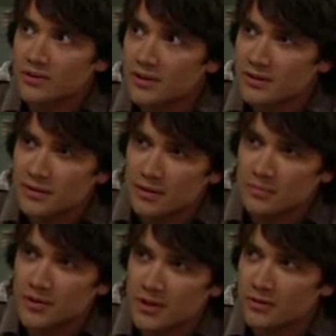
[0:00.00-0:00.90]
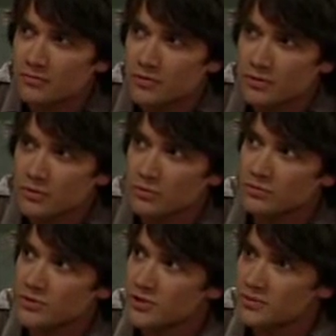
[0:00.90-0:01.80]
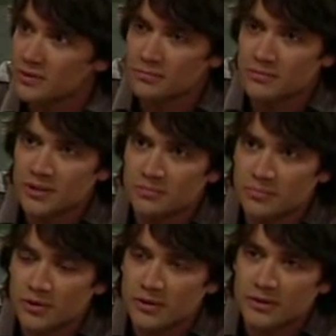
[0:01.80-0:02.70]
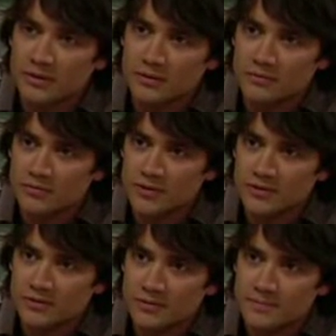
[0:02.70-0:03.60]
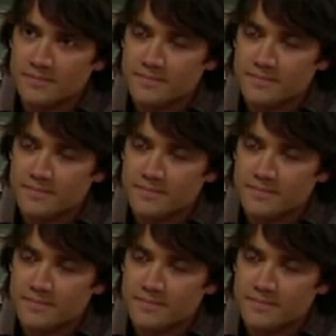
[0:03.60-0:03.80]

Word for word: having a hard time getting over the whole shooting me part of things.